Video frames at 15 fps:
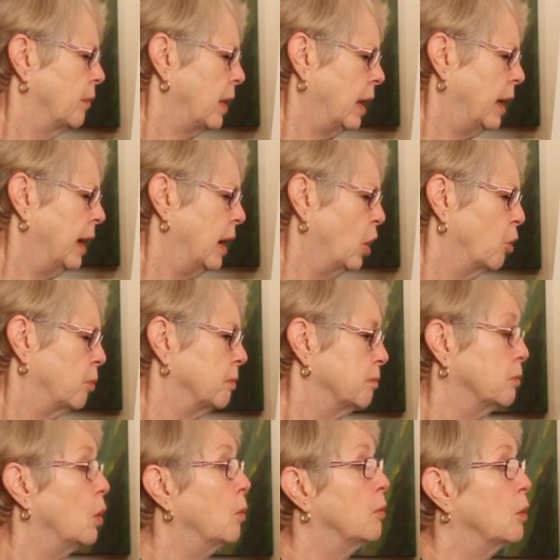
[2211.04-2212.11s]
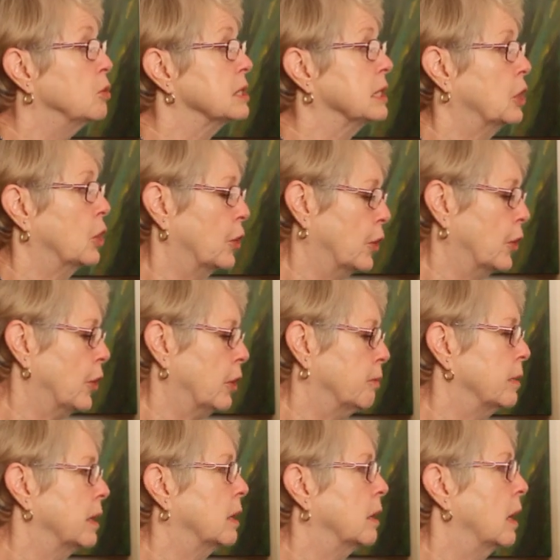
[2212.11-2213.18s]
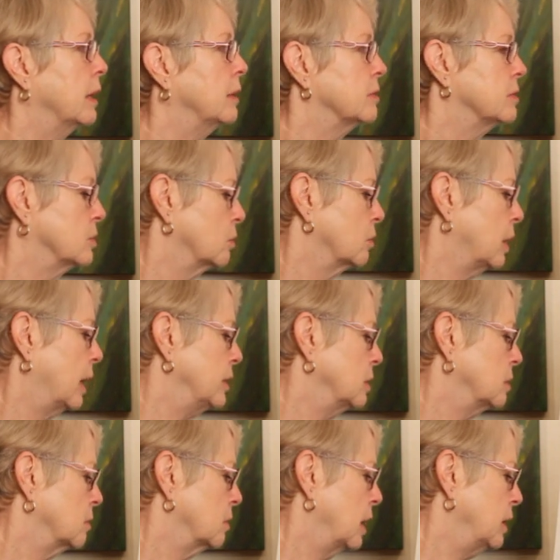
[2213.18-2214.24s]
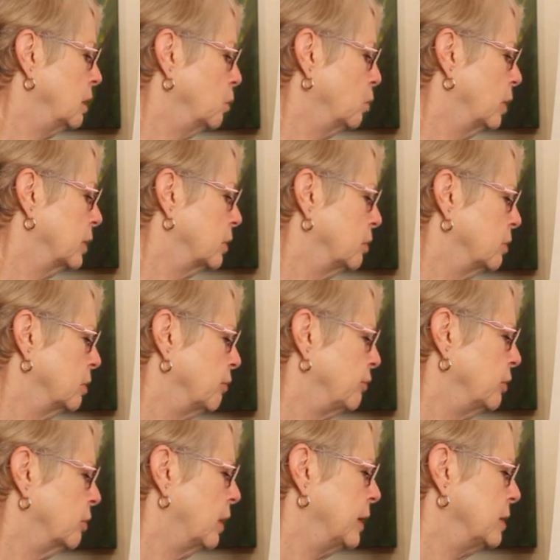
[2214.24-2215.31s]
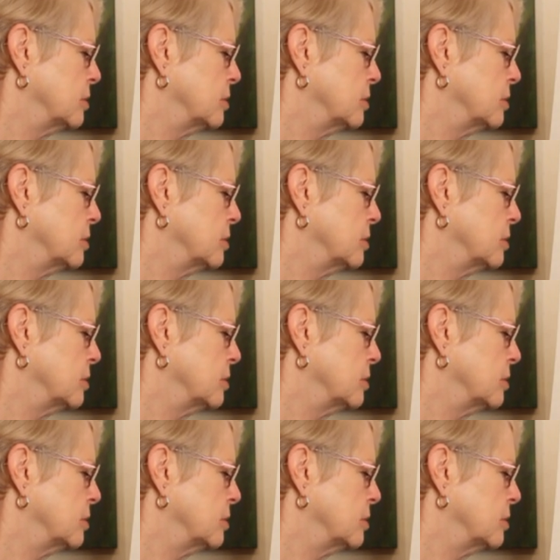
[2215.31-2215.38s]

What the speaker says: help, mostly her, but I didn't want her to feel